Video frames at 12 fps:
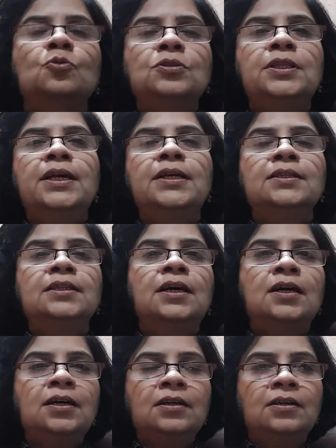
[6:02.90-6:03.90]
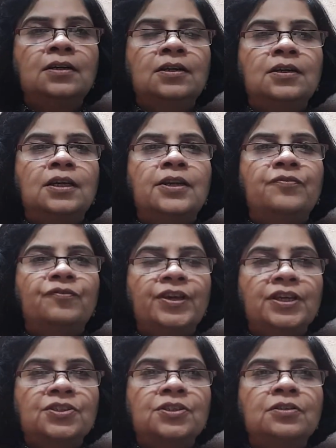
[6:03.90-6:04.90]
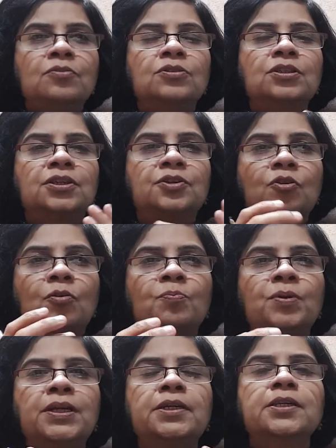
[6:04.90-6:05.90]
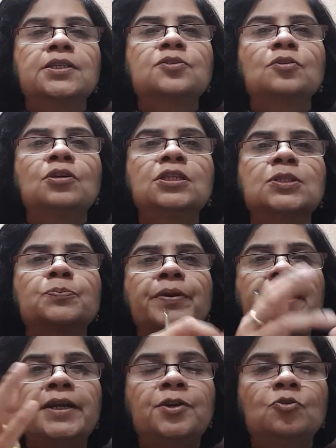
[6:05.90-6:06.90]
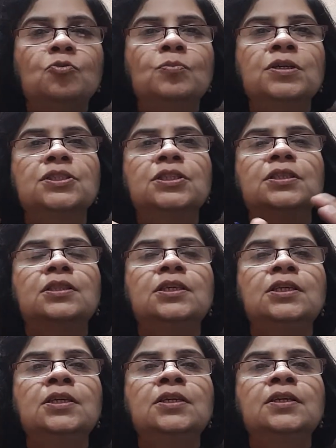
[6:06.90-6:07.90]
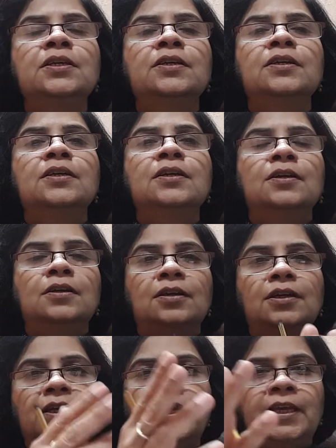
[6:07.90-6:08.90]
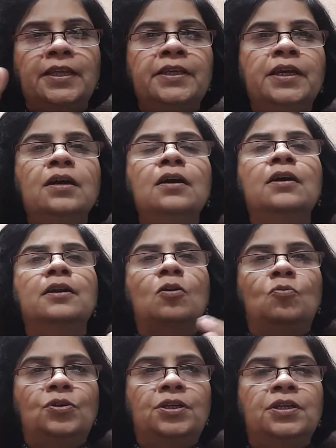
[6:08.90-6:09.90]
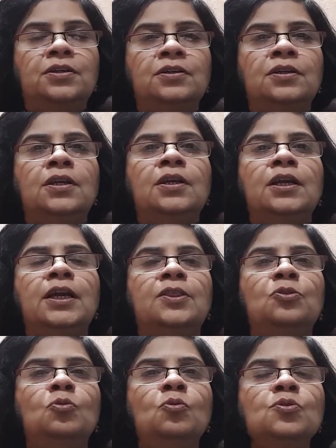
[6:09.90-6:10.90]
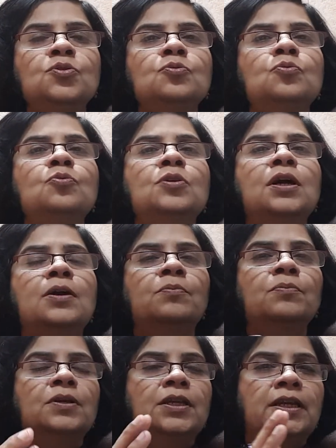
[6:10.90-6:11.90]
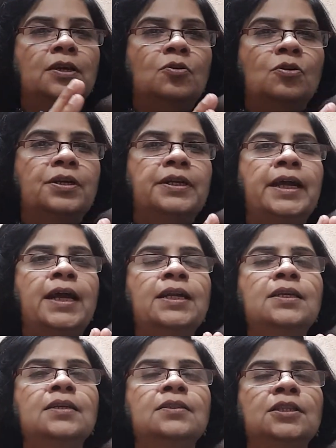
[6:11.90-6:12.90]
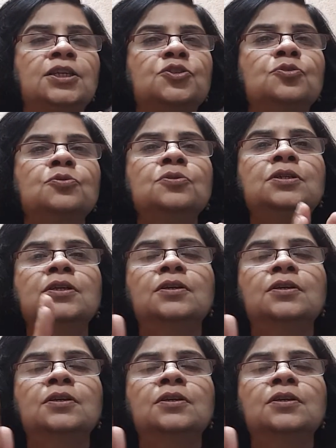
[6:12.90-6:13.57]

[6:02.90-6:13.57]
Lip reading: that the infection or the droplet does not spread too much in the area around. And those who come in contact, they should